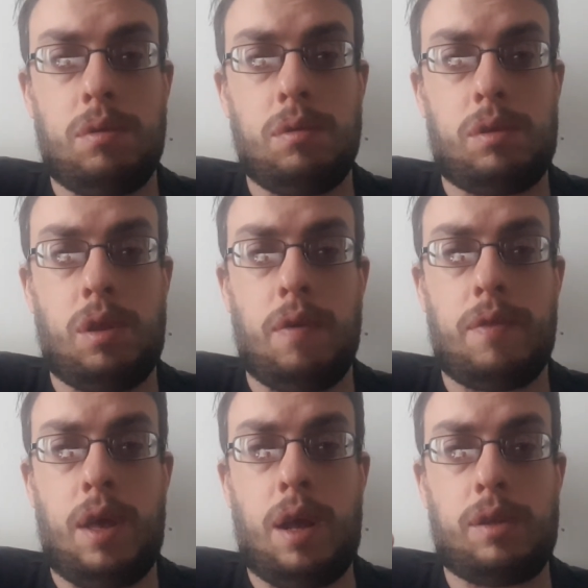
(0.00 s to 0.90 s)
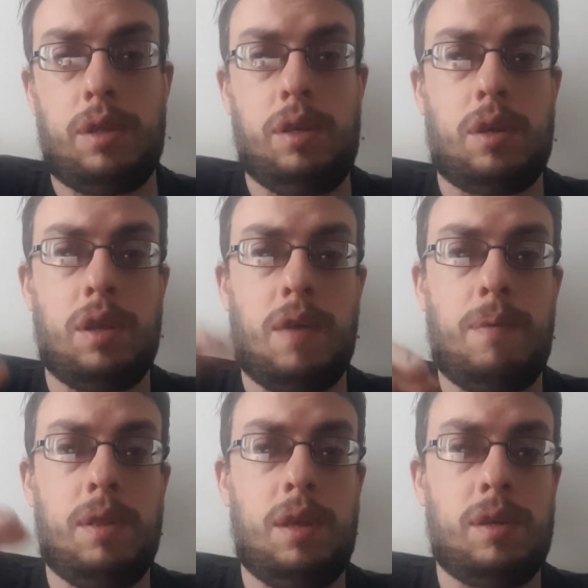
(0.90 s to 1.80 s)
stuff that actually is going to give
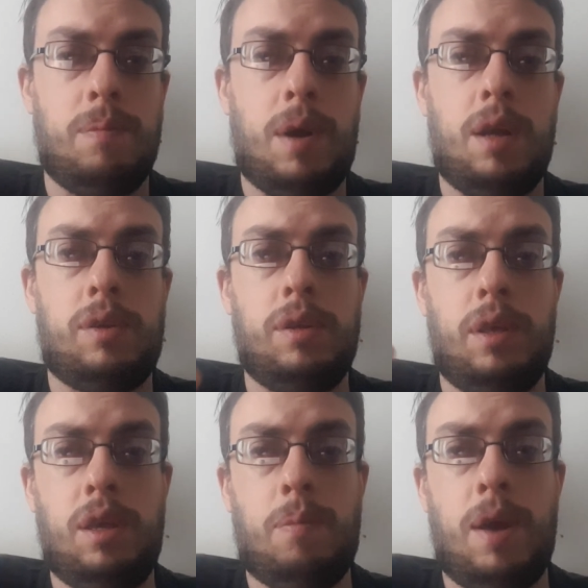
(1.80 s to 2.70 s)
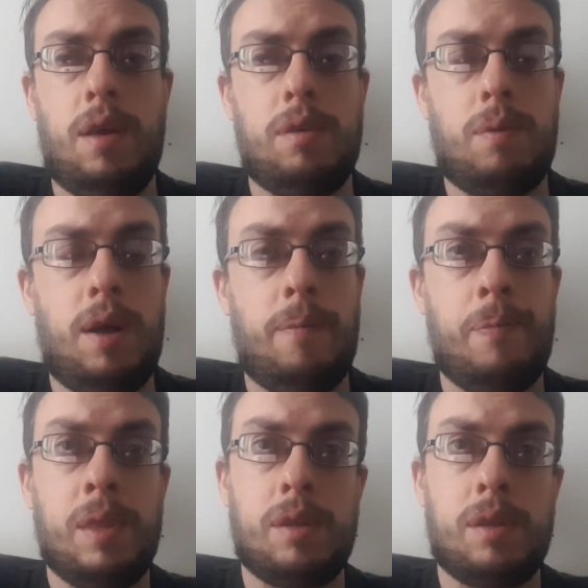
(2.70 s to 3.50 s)
me a decent margin on eBay as well.